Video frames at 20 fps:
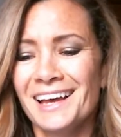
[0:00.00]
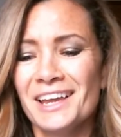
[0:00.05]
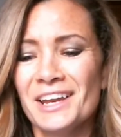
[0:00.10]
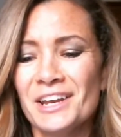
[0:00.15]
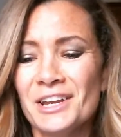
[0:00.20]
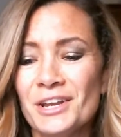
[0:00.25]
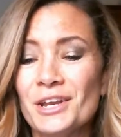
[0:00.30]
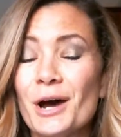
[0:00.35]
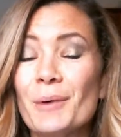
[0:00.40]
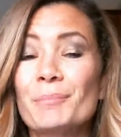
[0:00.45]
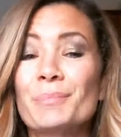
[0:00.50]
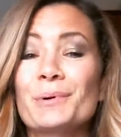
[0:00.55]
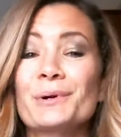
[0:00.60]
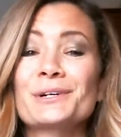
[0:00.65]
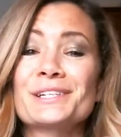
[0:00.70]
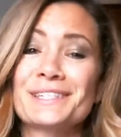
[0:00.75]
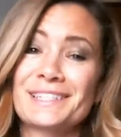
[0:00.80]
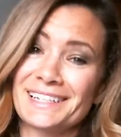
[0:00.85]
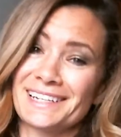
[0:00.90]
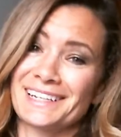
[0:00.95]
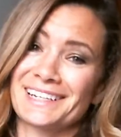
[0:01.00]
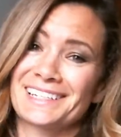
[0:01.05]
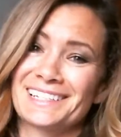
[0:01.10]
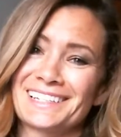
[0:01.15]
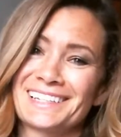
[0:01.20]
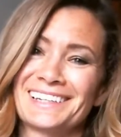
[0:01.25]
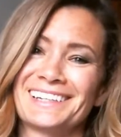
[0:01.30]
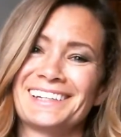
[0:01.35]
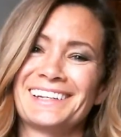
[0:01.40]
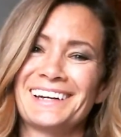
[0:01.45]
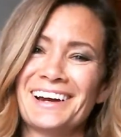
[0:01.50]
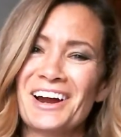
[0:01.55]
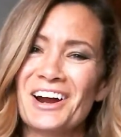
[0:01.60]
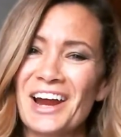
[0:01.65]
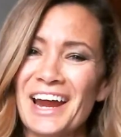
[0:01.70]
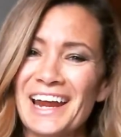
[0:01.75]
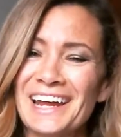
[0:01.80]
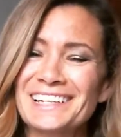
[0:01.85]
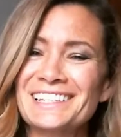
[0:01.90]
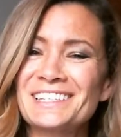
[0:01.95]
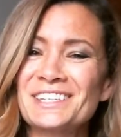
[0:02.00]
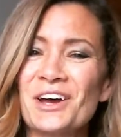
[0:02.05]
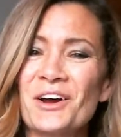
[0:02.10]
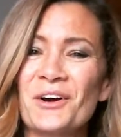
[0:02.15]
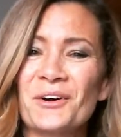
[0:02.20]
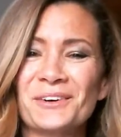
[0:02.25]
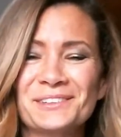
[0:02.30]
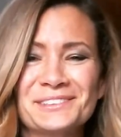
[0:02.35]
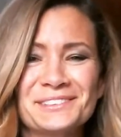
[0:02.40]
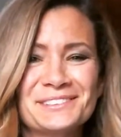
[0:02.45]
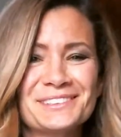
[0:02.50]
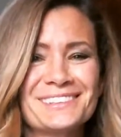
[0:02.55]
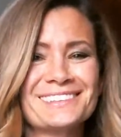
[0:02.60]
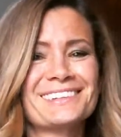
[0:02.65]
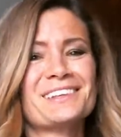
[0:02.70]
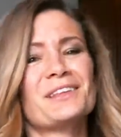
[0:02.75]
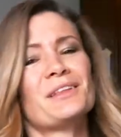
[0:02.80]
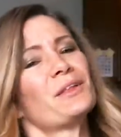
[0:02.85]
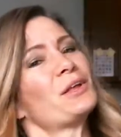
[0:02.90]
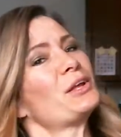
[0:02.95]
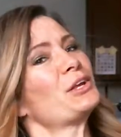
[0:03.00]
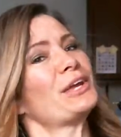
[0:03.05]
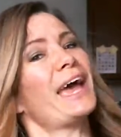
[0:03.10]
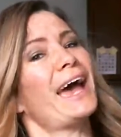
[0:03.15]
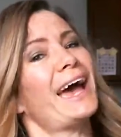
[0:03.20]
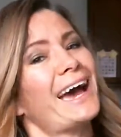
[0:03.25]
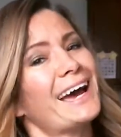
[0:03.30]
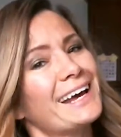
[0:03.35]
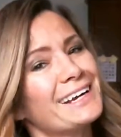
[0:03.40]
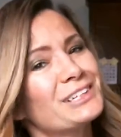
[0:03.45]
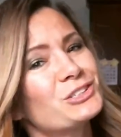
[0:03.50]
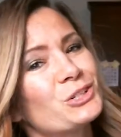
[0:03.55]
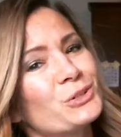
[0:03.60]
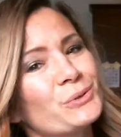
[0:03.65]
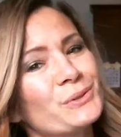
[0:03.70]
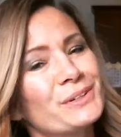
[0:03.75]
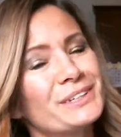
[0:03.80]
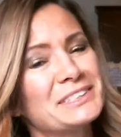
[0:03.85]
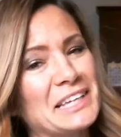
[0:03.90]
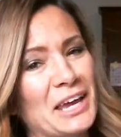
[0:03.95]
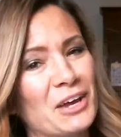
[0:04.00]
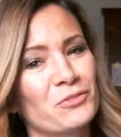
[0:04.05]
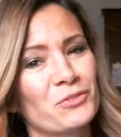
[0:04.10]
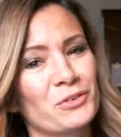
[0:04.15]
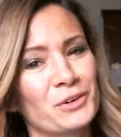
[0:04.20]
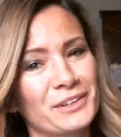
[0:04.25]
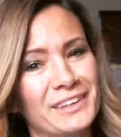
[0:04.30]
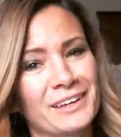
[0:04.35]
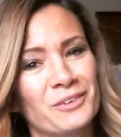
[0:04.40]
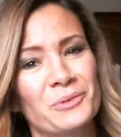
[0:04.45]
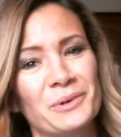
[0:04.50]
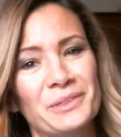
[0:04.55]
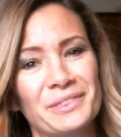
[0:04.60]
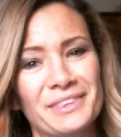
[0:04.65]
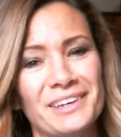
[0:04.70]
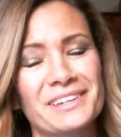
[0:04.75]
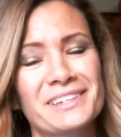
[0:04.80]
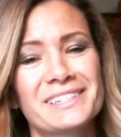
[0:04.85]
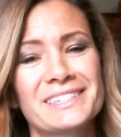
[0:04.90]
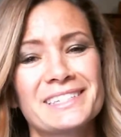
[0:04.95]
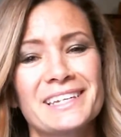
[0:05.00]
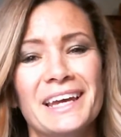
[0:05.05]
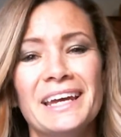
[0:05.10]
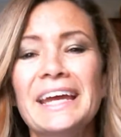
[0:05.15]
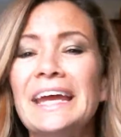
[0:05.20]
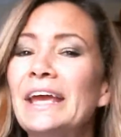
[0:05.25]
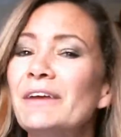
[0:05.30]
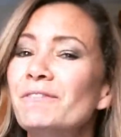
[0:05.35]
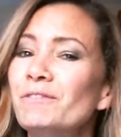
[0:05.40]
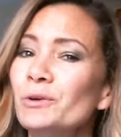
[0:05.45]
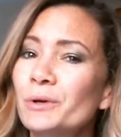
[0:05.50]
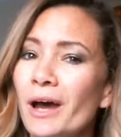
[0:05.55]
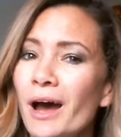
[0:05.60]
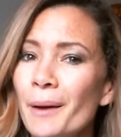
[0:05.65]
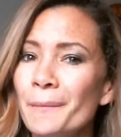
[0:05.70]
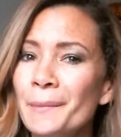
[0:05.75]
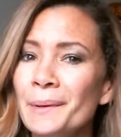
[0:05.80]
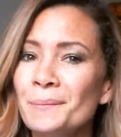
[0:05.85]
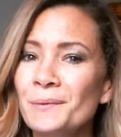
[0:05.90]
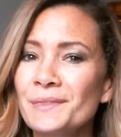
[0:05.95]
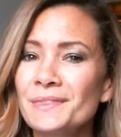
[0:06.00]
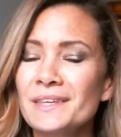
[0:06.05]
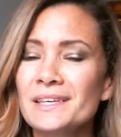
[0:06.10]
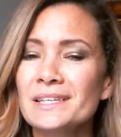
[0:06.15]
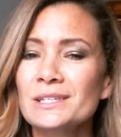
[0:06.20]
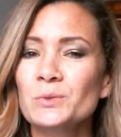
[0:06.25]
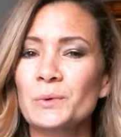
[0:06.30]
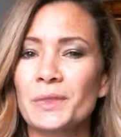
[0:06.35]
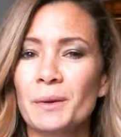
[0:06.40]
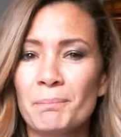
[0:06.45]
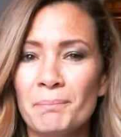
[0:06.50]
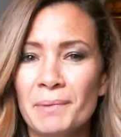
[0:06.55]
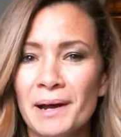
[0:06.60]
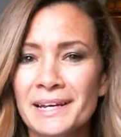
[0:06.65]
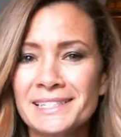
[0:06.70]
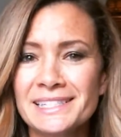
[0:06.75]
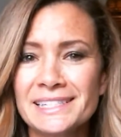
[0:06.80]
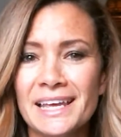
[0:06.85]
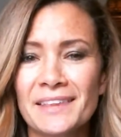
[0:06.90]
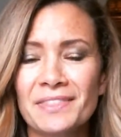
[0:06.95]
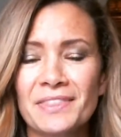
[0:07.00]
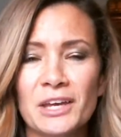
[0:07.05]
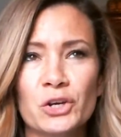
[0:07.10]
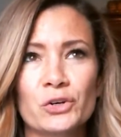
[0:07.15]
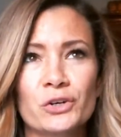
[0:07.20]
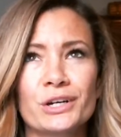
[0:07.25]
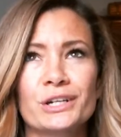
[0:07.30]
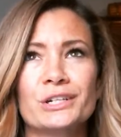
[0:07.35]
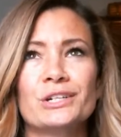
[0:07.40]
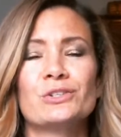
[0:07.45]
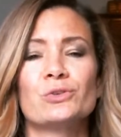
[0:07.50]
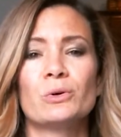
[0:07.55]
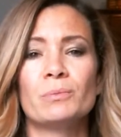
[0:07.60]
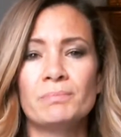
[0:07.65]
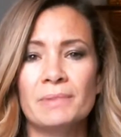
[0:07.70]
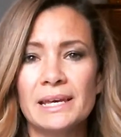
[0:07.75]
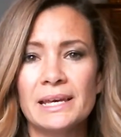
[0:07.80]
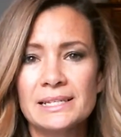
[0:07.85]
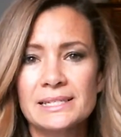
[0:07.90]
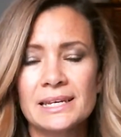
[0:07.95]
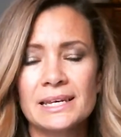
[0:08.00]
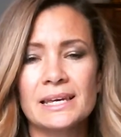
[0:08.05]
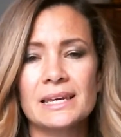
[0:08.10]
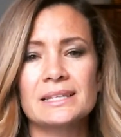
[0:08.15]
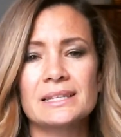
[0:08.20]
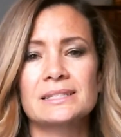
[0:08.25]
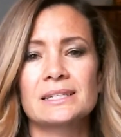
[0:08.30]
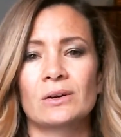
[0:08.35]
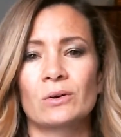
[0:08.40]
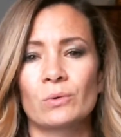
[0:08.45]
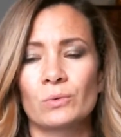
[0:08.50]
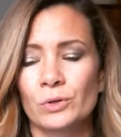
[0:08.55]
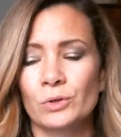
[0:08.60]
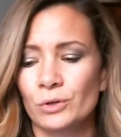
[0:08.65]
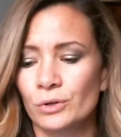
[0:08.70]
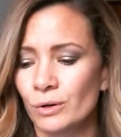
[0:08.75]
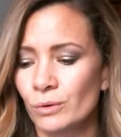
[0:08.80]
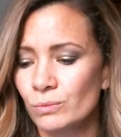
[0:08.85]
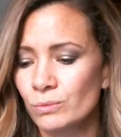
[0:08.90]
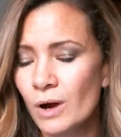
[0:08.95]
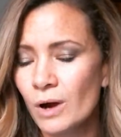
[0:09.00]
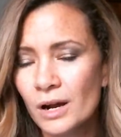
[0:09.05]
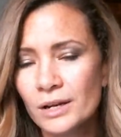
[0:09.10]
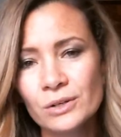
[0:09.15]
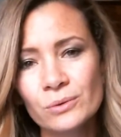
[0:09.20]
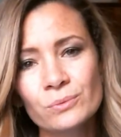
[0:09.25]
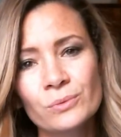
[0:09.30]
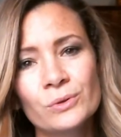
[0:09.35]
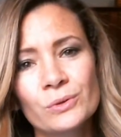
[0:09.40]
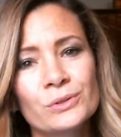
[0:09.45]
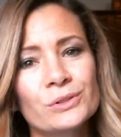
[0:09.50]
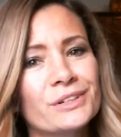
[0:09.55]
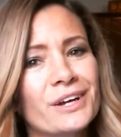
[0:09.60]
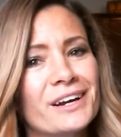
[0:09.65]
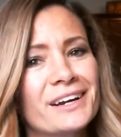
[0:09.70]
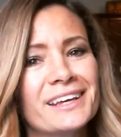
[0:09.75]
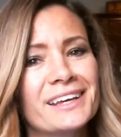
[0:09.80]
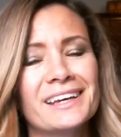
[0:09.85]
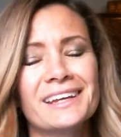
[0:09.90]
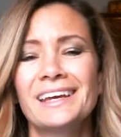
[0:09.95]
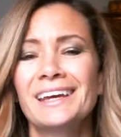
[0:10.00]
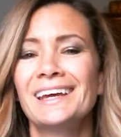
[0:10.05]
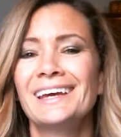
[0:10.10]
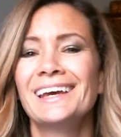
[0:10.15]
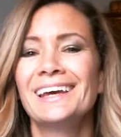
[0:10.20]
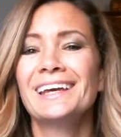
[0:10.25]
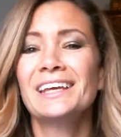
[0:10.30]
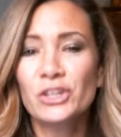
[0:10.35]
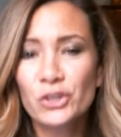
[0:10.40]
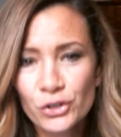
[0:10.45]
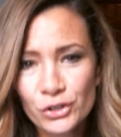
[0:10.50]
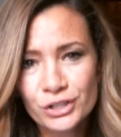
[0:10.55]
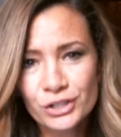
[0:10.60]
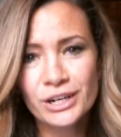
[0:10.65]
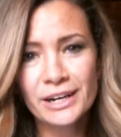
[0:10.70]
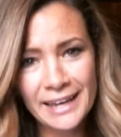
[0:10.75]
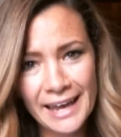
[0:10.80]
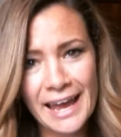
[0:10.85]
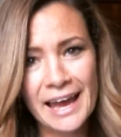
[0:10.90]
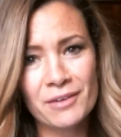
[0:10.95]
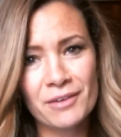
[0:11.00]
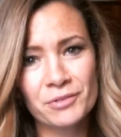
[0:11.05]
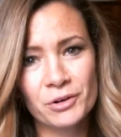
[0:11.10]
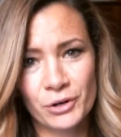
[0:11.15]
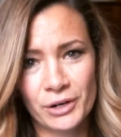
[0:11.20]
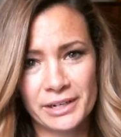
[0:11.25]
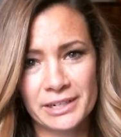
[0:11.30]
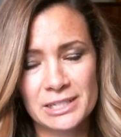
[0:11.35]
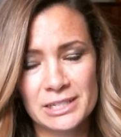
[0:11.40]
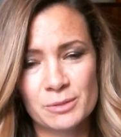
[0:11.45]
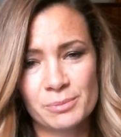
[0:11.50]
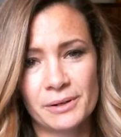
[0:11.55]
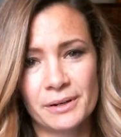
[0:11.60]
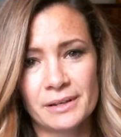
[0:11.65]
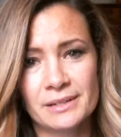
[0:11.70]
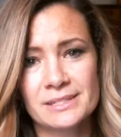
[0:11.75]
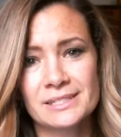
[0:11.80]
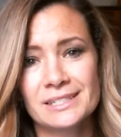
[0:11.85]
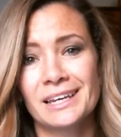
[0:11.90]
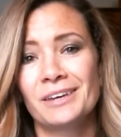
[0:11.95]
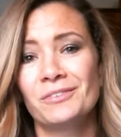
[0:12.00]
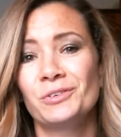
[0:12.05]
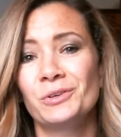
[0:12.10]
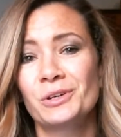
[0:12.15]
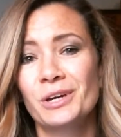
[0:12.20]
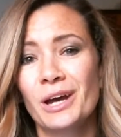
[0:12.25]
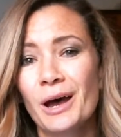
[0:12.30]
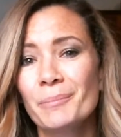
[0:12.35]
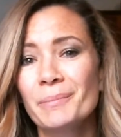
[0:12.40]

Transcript: Number 6. All right, so attitude is everything with this. If you come in with this with the mindset that you're going to do amazing, you're going to rock your world on it, you're going to have a great experience. If you come